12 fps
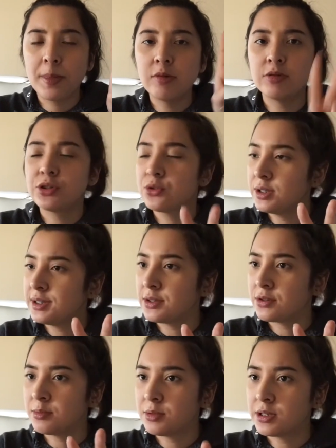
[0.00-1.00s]
It was Twice
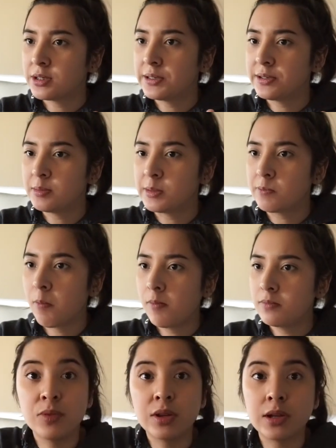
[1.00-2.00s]
that was marketed to me.
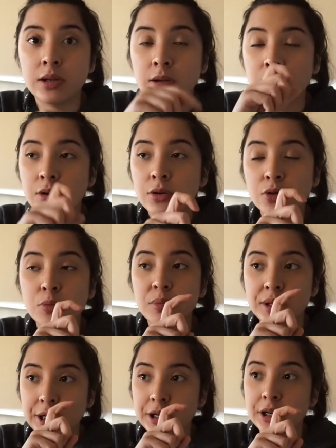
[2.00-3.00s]
The girl group
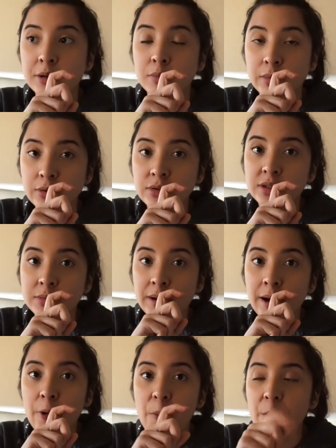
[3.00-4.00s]
that I heard most
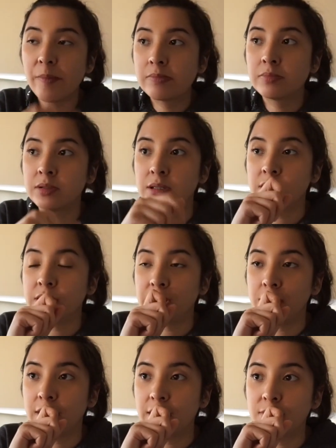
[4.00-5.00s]
about here in
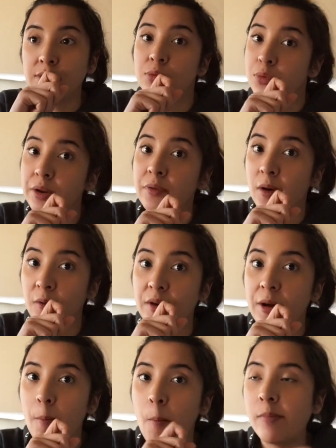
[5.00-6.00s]
the US was Red
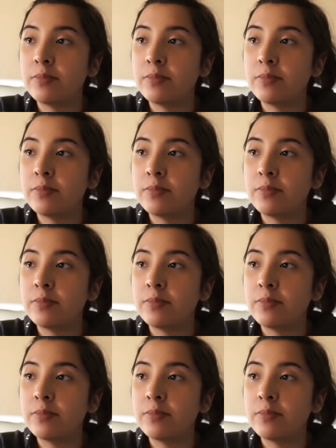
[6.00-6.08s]
Velvet,